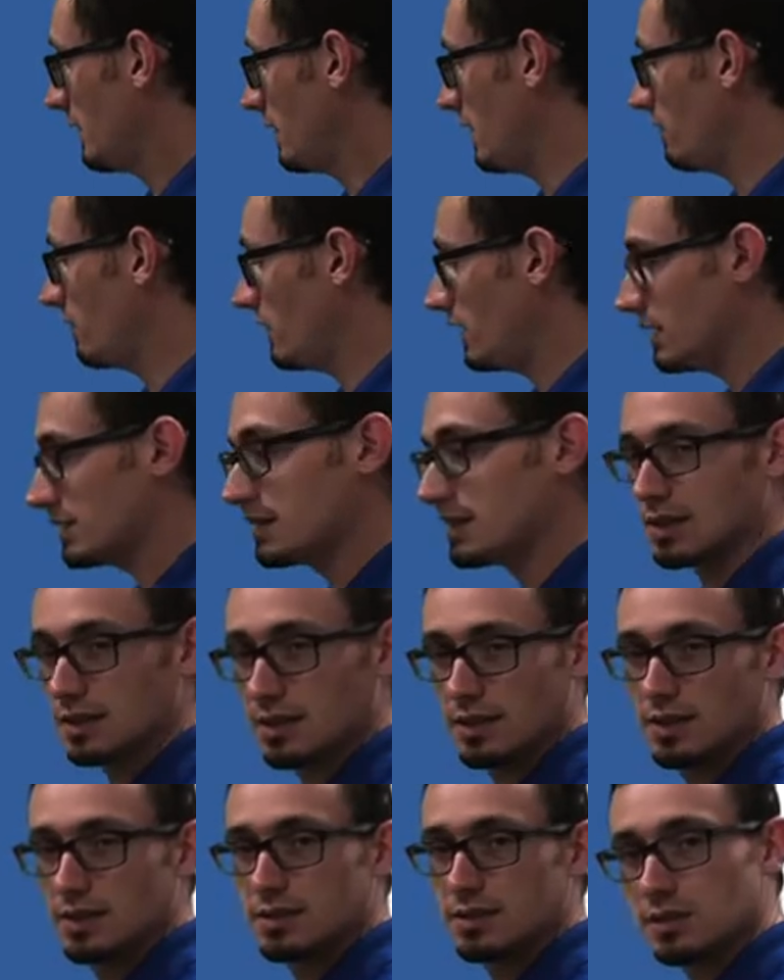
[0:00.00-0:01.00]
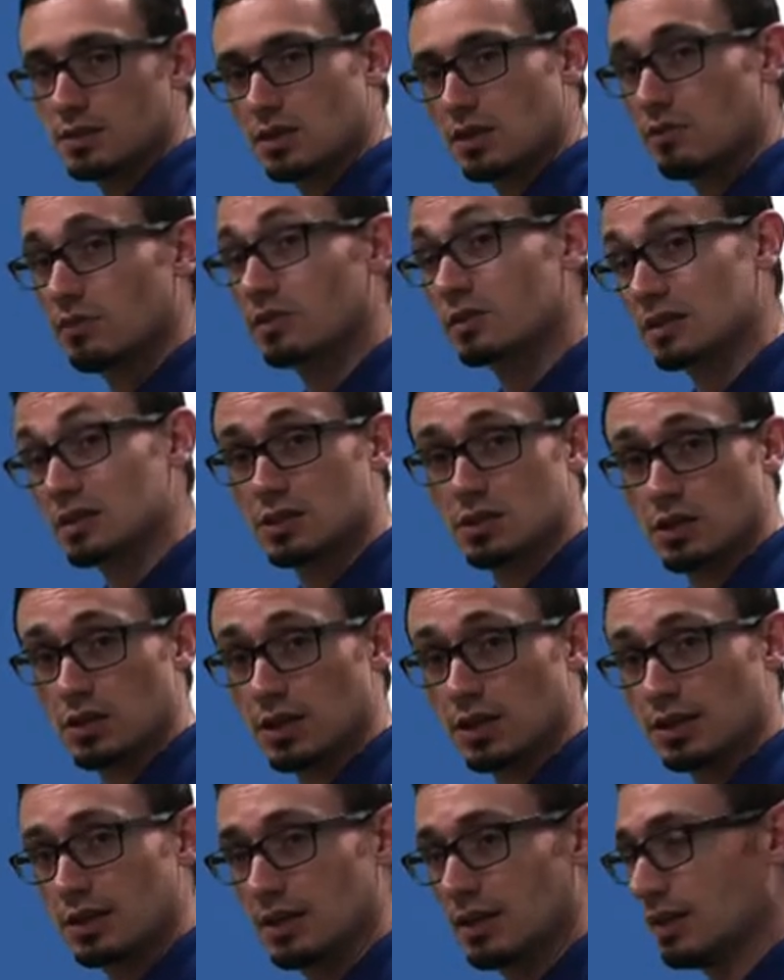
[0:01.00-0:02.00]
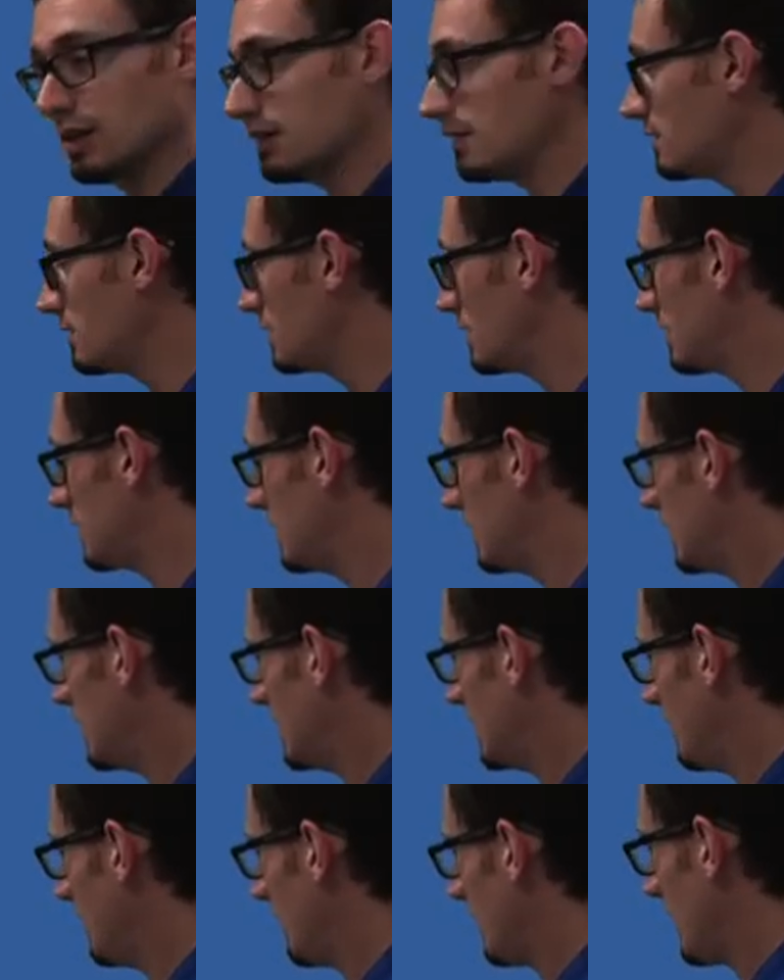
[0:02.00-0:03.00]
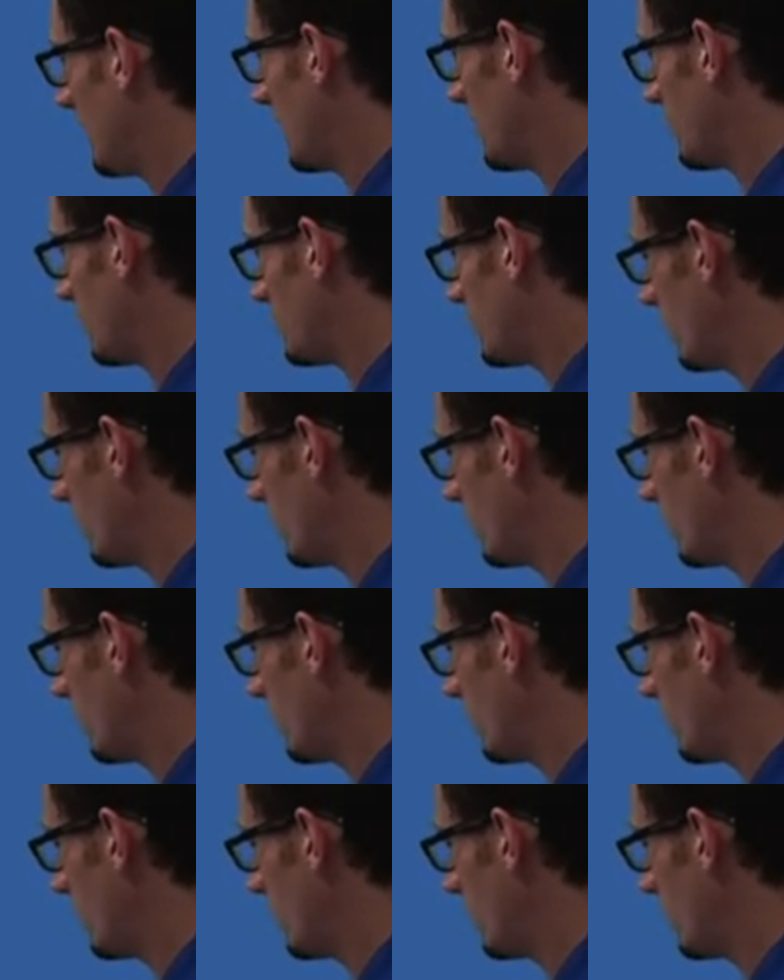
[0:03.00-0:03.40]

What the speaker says: if it hits a condensing surface, it's going to condense. So if